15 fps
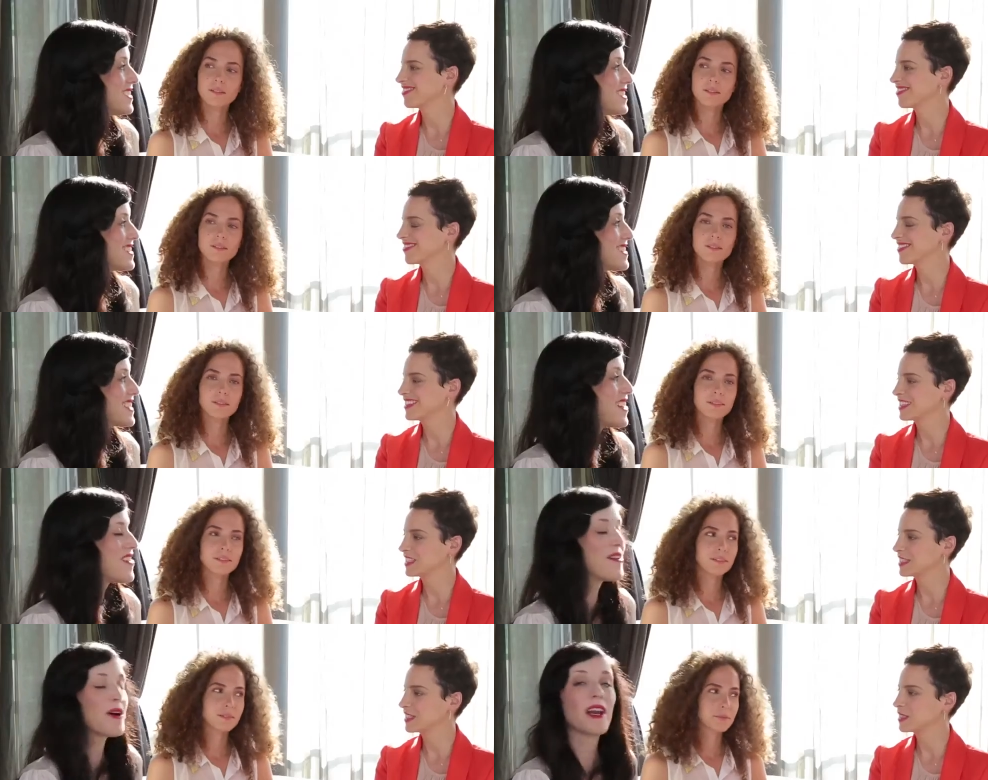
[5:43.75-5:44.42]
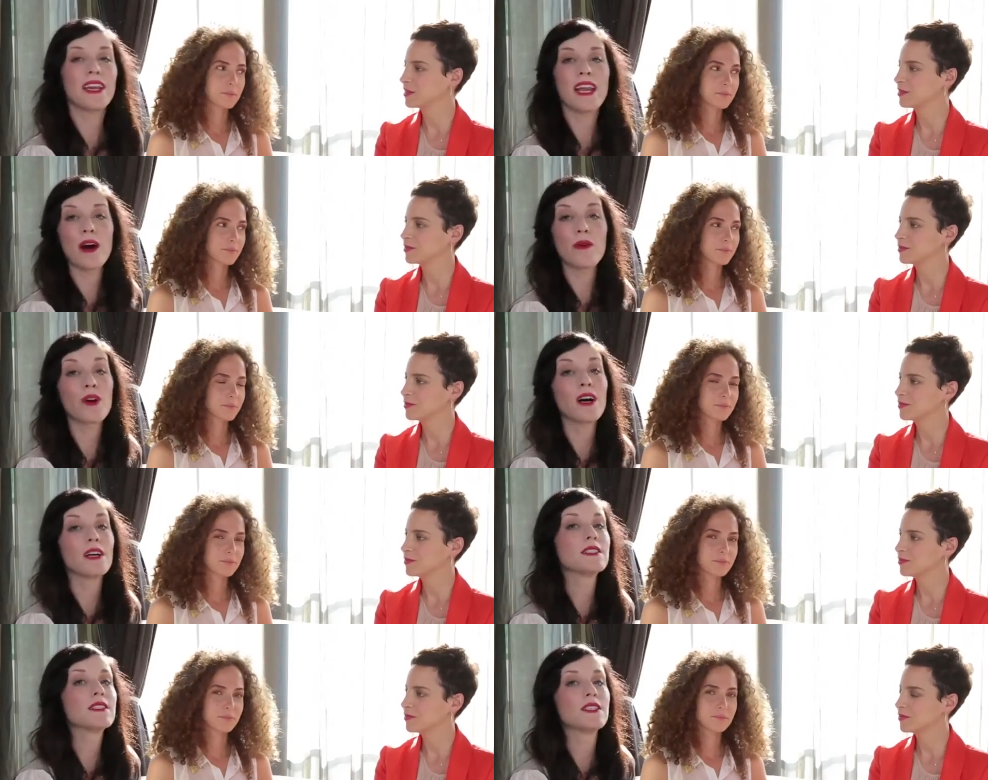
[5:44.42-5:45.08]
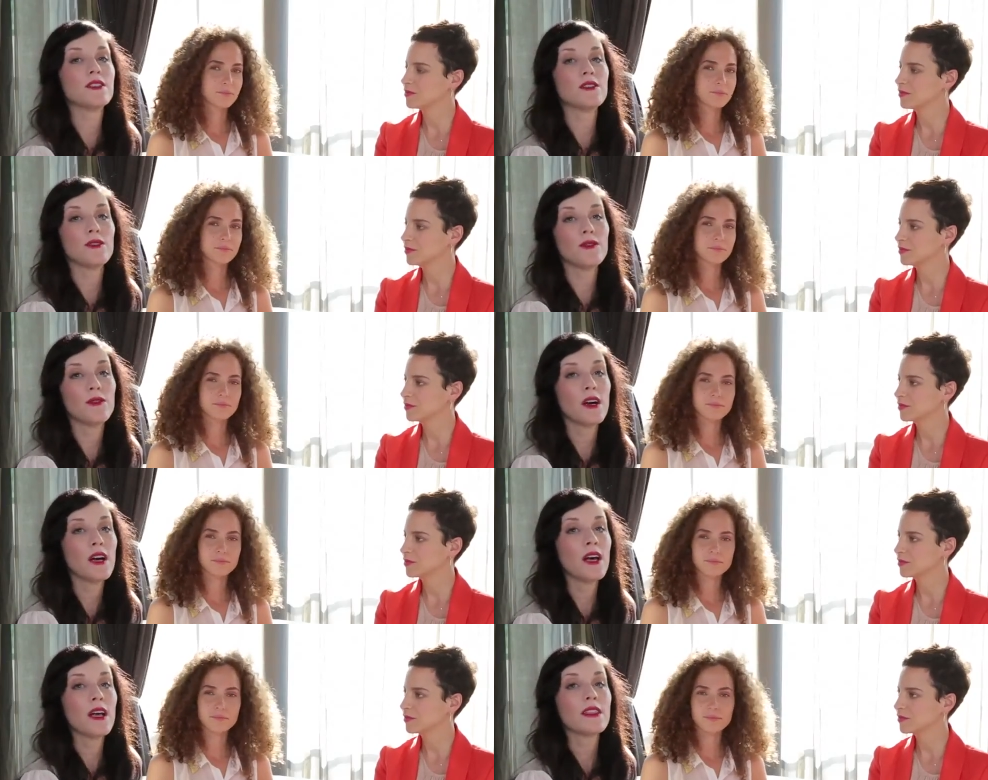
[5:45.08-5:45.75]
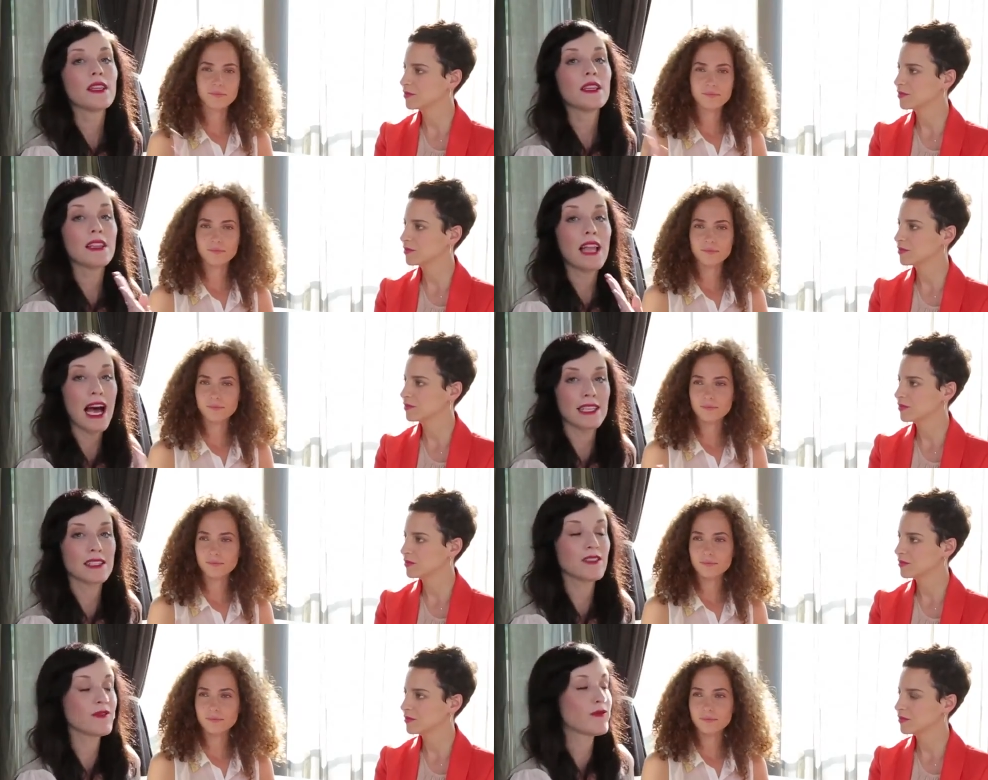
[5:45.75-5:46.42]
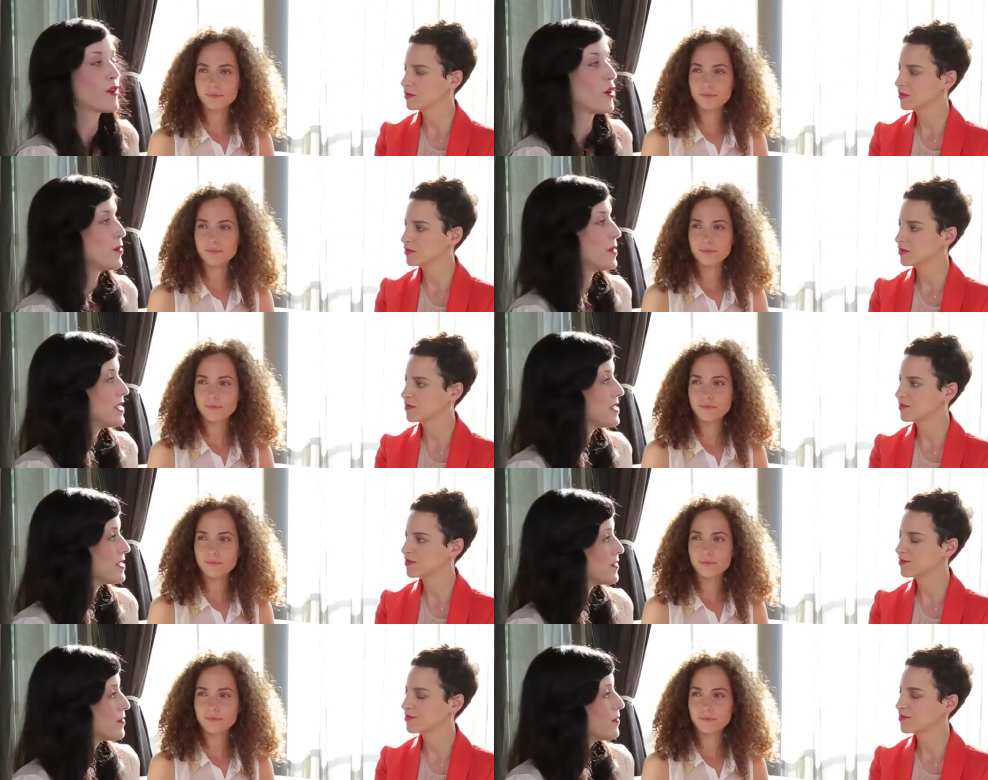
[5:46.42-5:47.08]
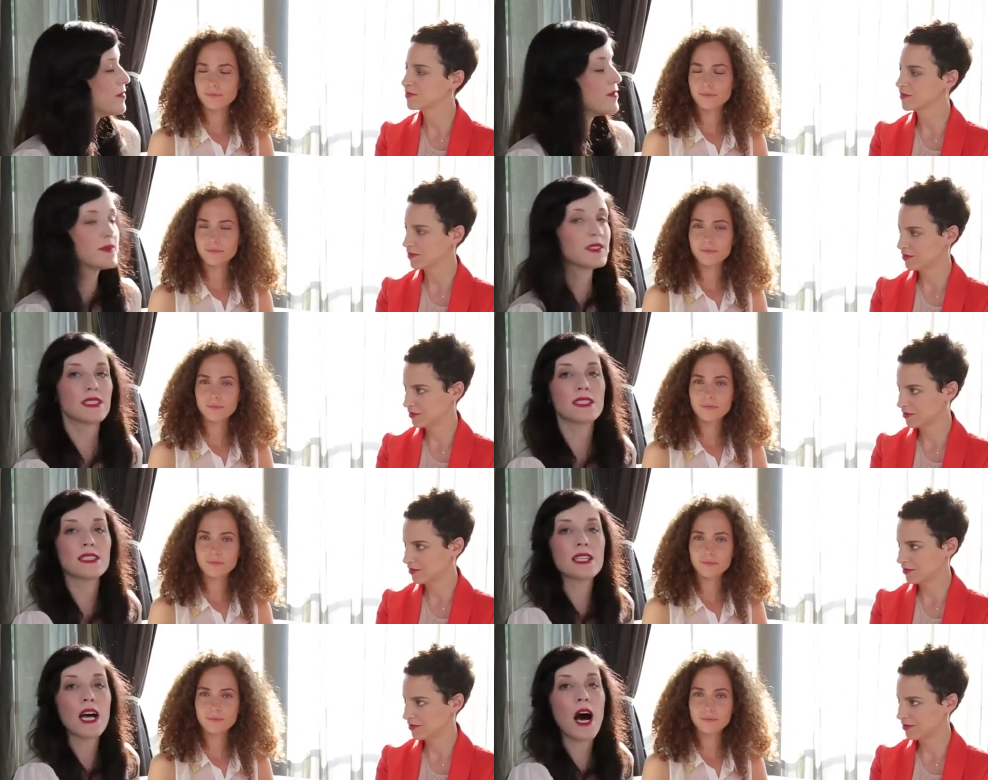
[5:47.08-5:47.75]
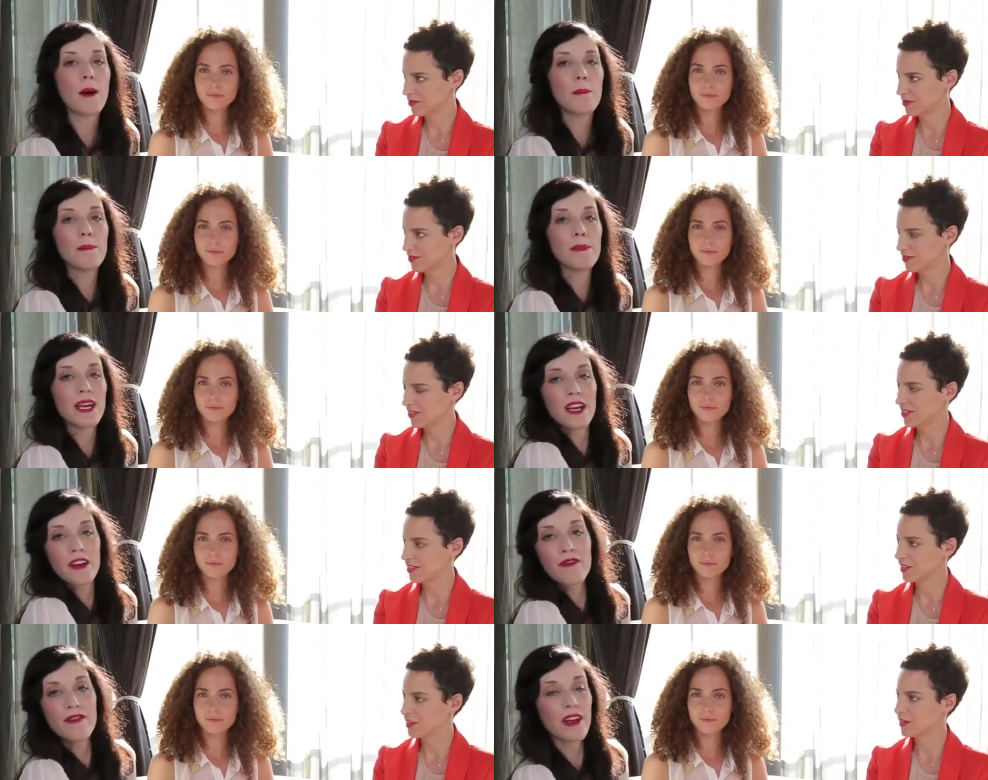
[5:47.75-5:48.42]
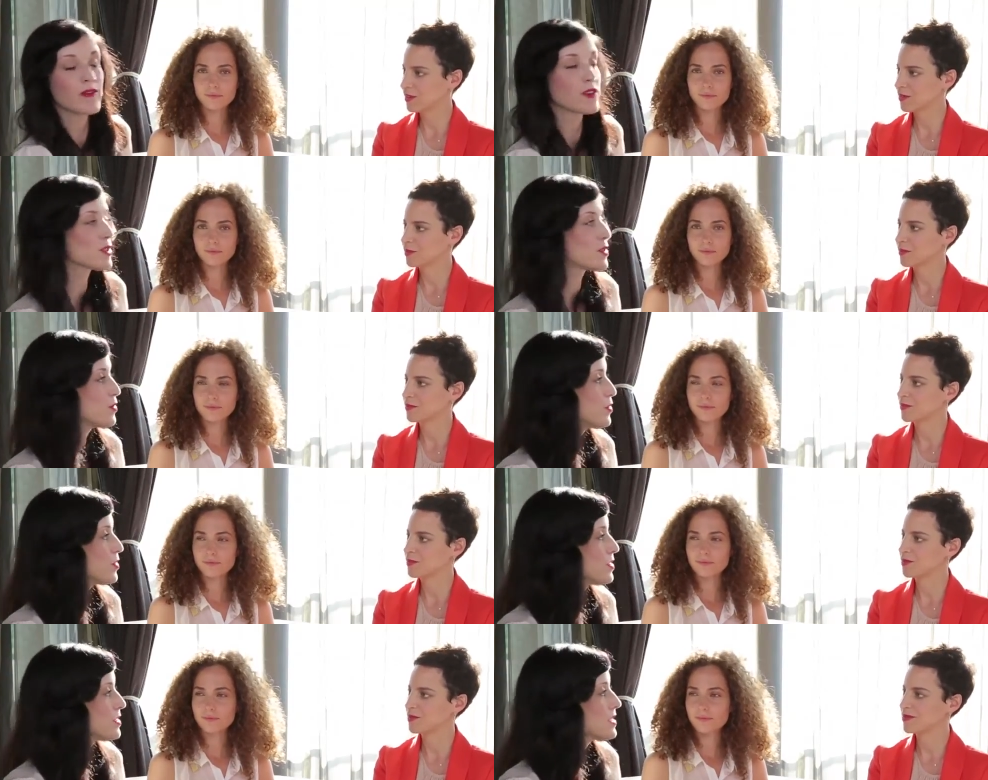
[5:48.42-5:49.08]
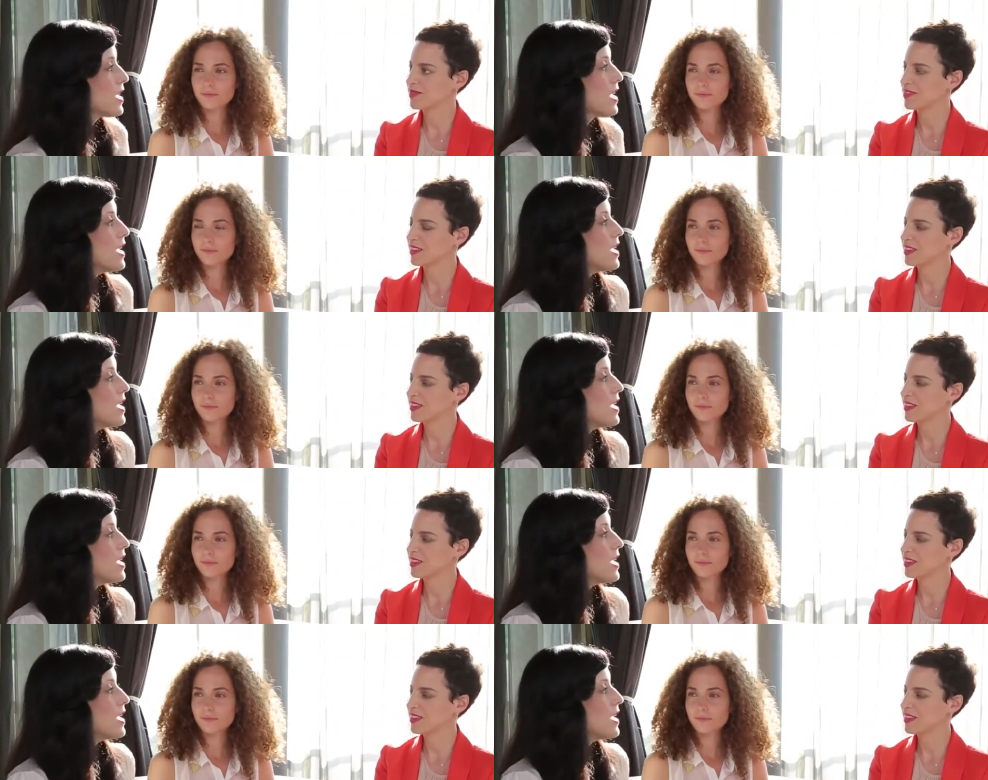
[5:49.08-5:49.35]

Speaker 1: So now we're on to the last of Romy's top pick favorite tools.